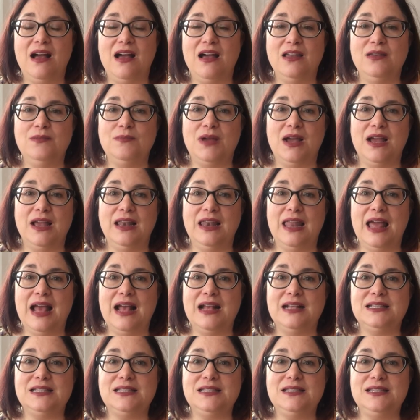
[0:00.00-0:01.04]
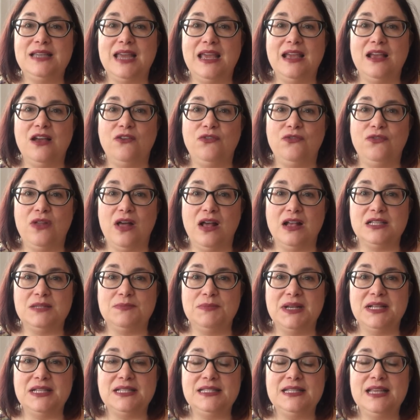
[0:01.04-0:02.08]
on my last day of
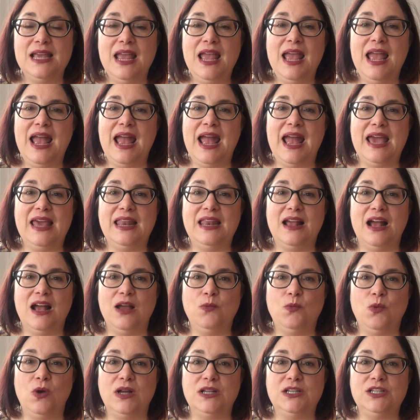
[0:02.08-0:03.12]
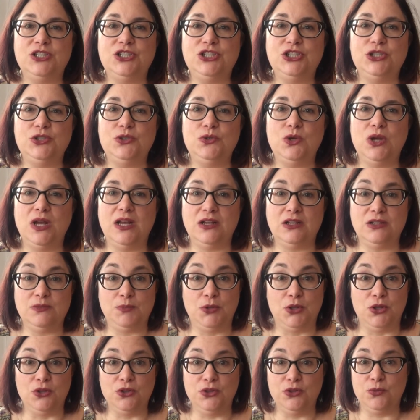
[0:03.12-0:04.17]
Flossmas, and I wanted to
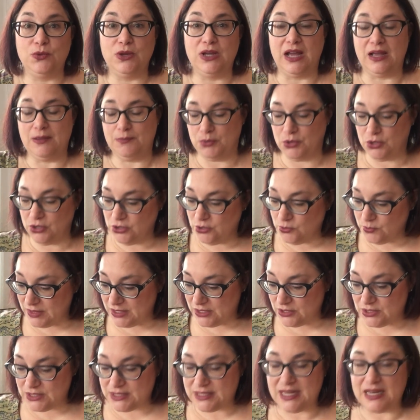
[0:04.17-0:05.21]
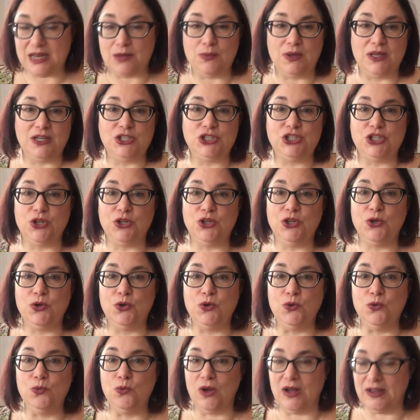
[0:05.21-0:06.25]
I pulled the winners, and I want to show you
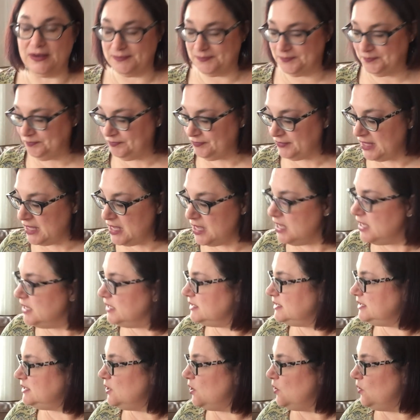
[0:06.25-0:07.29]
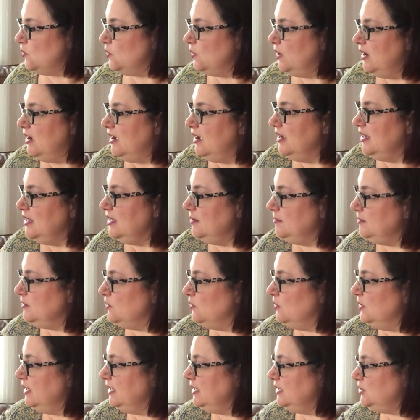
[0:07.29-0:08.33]
who won. So I am
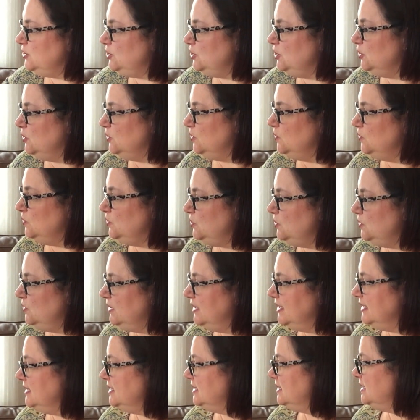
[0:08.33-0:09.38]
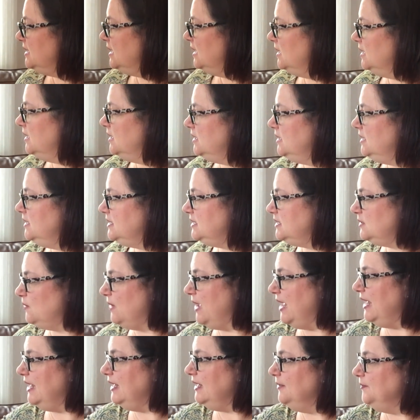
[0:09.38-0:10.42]
going to do this
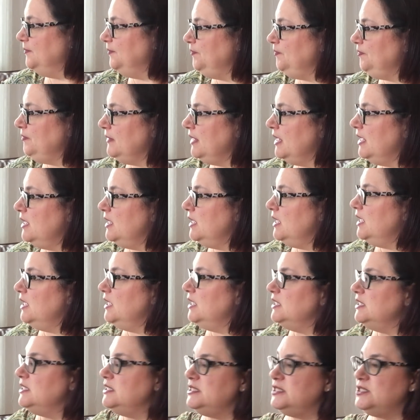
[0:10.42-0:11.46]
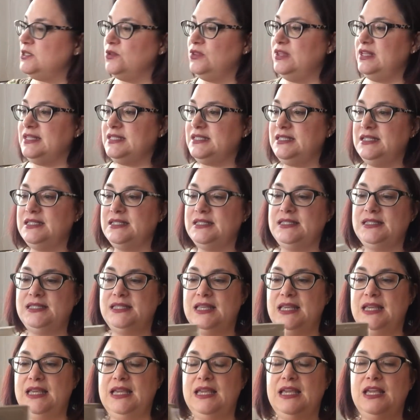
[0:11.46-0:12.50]
way. So this is
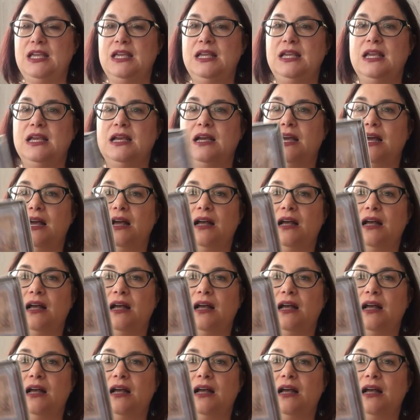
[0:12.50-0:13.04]
the